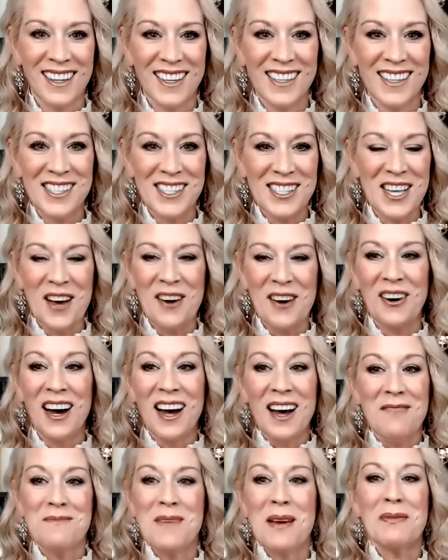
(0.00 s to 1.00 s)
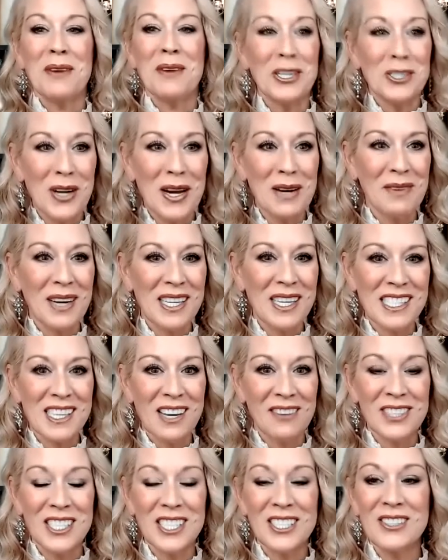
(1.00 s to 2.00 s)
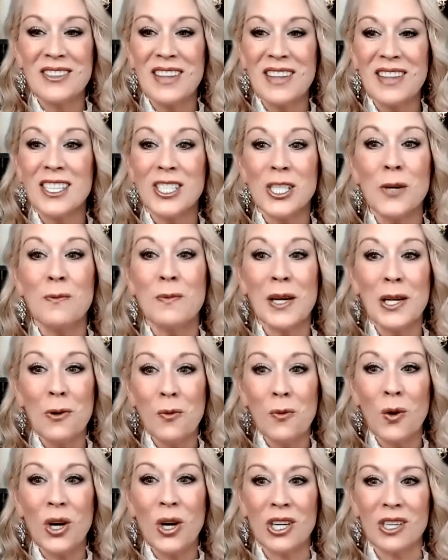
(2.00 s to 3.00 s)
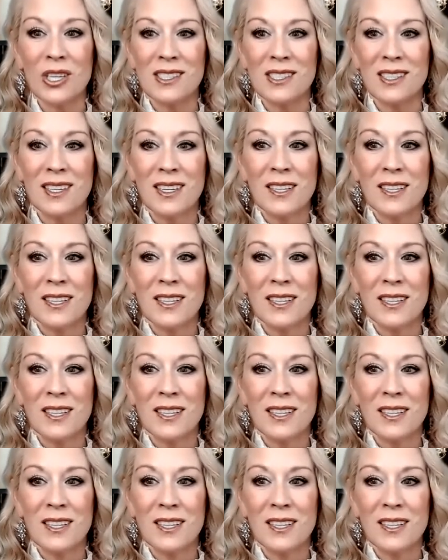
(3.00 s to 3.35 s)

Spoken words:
So maybe I trained myself to do that too, but it works.